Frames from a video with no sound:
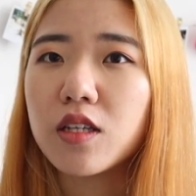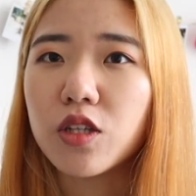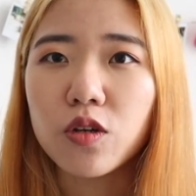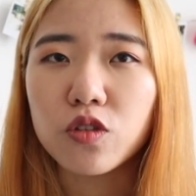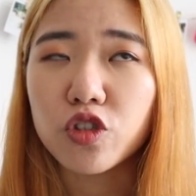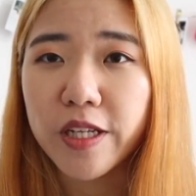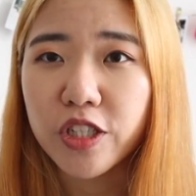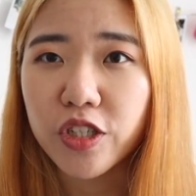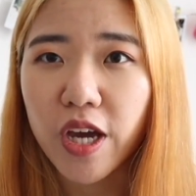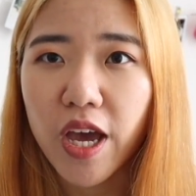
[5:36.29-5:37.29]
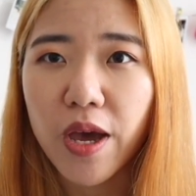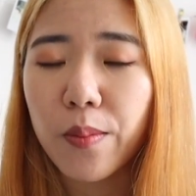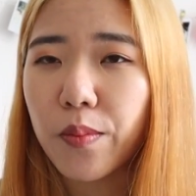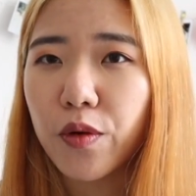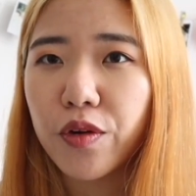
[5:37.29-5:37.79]
Don't bleach your hair
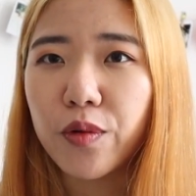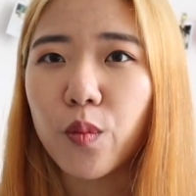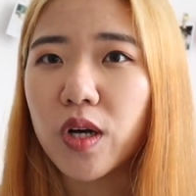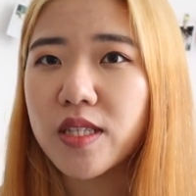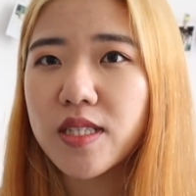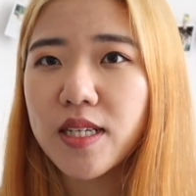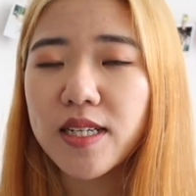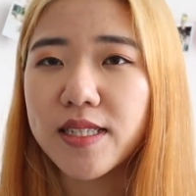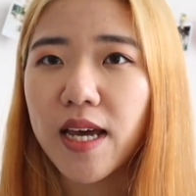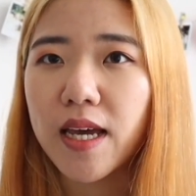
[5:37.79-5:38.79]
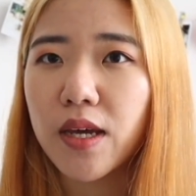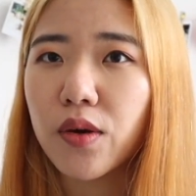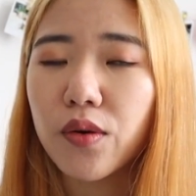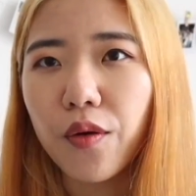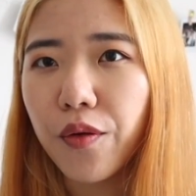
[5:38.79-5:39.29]
more than once in a day
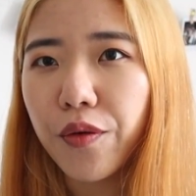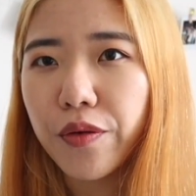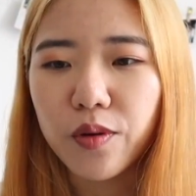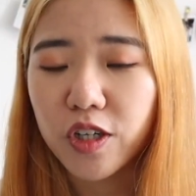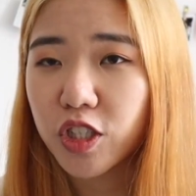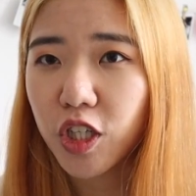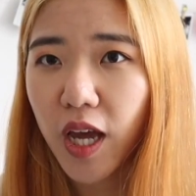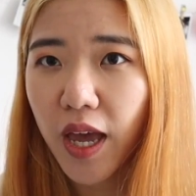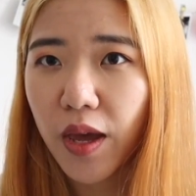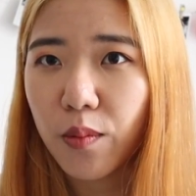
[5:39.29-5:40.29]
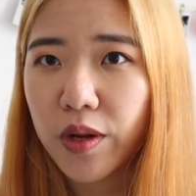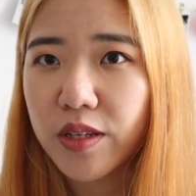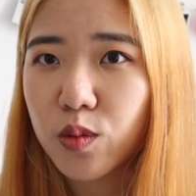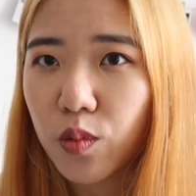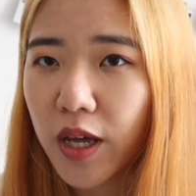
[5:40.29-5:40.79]
or brush your hair when
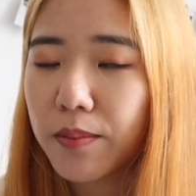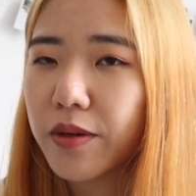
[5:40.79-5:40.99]
it's wet,